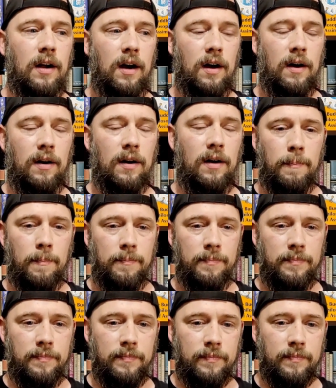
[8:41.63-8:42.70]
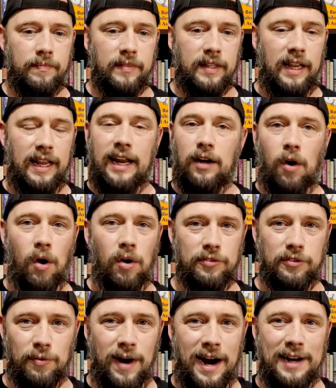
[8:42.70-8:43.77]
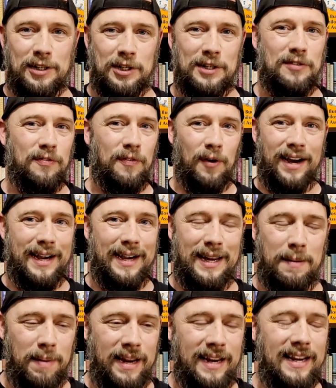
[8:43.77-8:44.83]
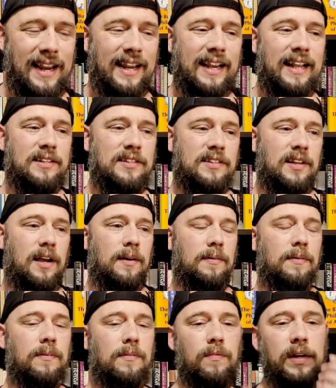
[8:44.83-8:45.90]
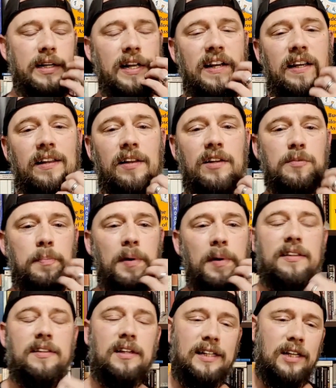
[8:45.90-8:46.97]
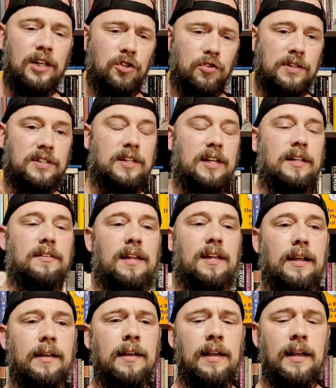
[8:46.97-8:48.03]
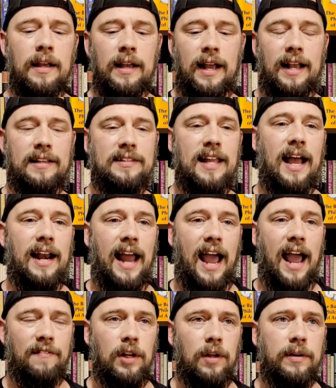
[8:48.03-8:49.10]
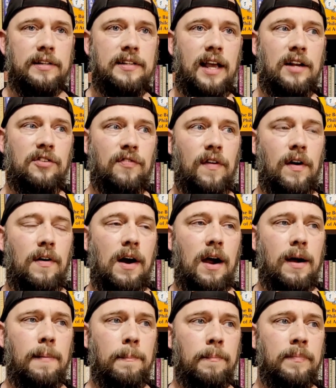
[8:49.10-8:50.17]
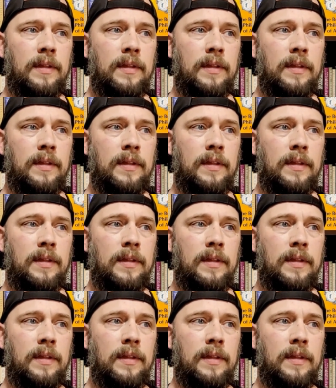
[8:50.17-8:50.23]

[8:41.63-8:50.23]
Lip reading: in all directions for any being. It's ridiculous. But the interesting thing is that Avalokiteshvara